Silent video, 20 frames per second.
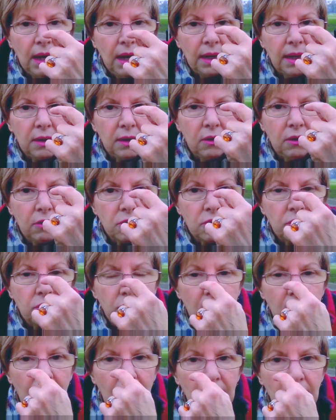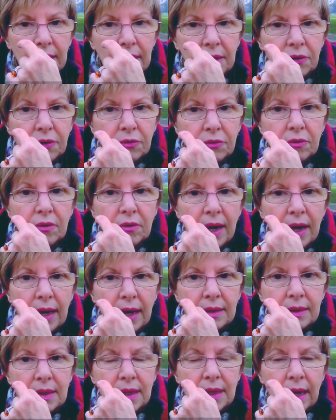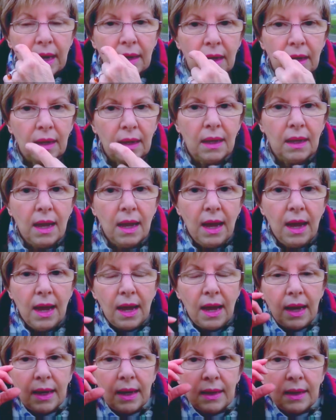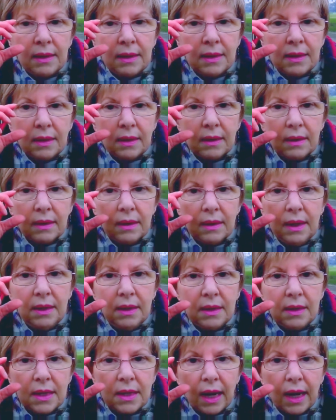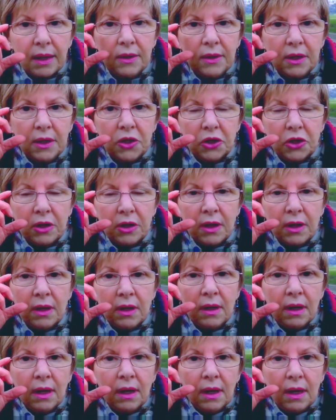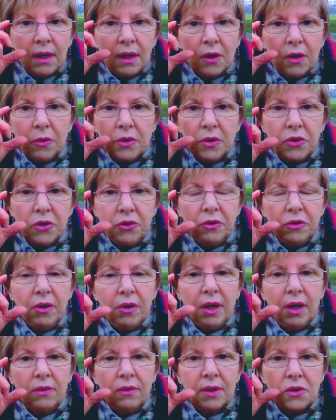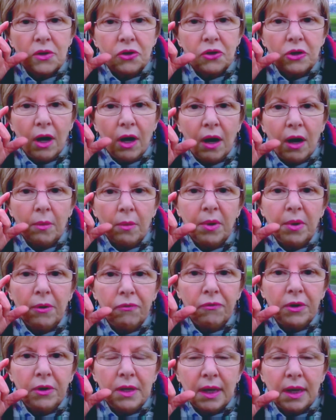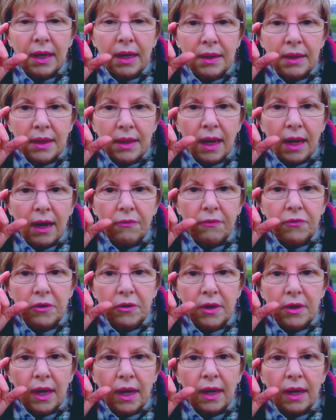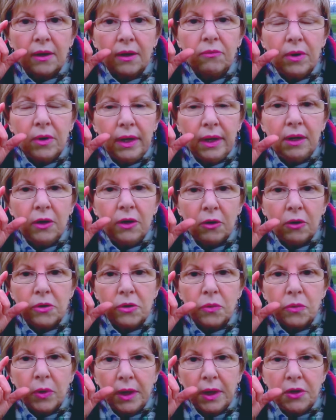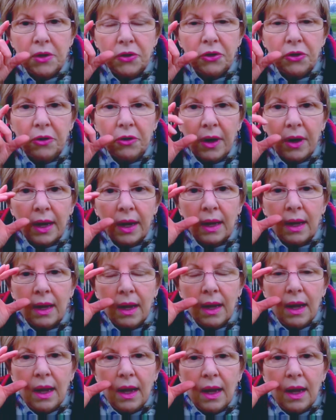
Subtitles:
light goes directly through that tunnel, and the technician who is doing this job every day, day after day, and really knows what he's doing,